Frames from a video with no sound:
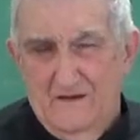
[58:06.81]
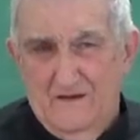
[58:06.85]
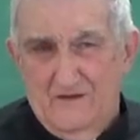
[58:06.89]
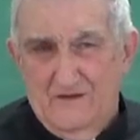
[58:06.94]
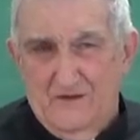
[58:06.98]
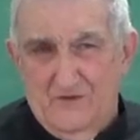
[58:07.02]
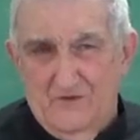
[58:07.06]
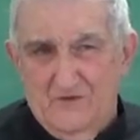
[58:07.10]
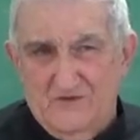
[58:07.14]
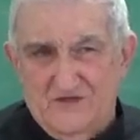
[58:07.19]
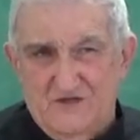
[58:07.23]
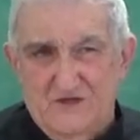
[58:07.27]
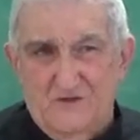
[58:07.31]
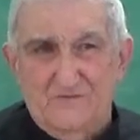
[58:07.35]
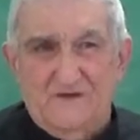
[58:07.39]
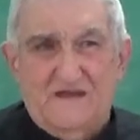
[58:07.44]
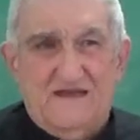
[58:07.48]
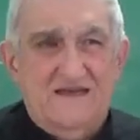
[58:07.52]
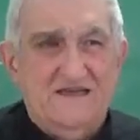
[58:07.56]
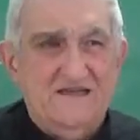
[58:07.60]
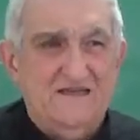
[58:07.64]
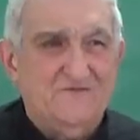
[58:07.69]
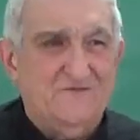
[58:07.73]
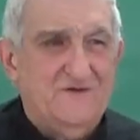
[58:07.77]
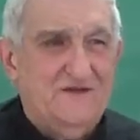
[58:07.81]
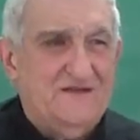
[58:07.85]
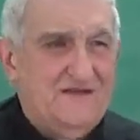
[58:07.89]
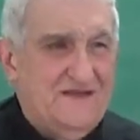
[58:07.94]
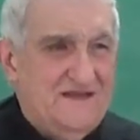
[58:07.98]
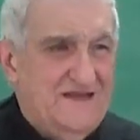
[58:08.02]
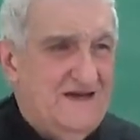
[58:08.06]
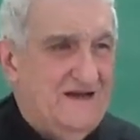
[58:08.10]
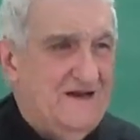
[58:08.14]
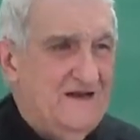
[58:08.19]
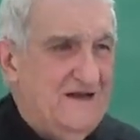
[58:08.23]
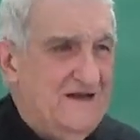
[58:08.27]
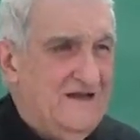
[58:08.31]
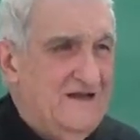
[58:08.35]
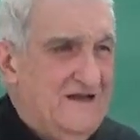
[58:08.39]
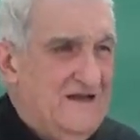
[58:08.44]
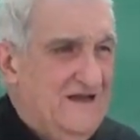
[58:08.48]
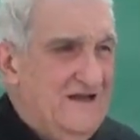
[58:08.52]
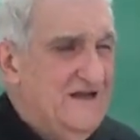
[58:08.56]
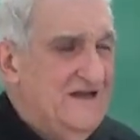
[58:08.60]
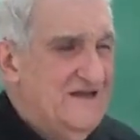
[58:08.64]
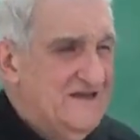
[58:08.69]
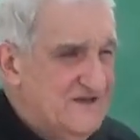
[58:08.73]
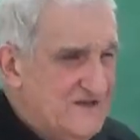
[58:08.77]
There are some kids when they are,
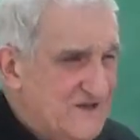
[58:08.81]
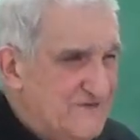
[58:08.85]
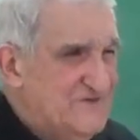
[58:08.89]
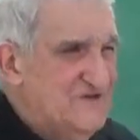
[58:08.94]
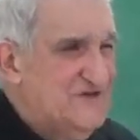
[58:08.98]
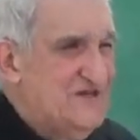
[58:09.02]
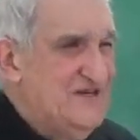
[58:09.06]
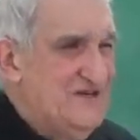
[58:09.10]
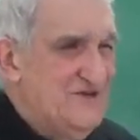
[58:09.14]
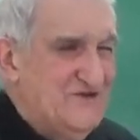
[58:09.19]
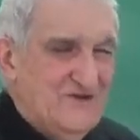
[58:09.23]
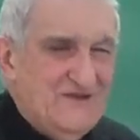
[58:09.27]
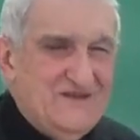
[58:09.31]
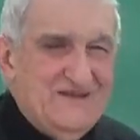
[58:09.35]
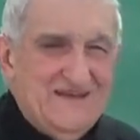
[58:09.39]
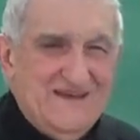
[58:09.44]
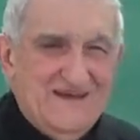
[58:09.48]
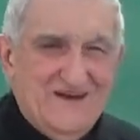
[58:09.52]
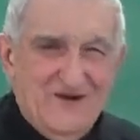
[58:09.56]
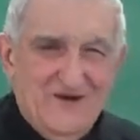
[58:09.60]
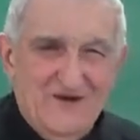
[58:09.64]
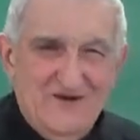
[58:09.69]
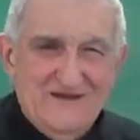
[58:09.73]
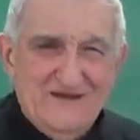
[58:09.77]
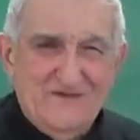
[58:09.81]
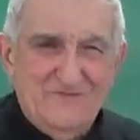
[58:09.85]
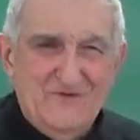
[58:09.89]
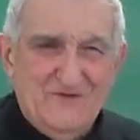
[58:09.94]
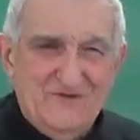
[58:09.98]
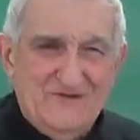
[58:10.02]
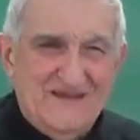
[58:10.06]
some children, they are horrible.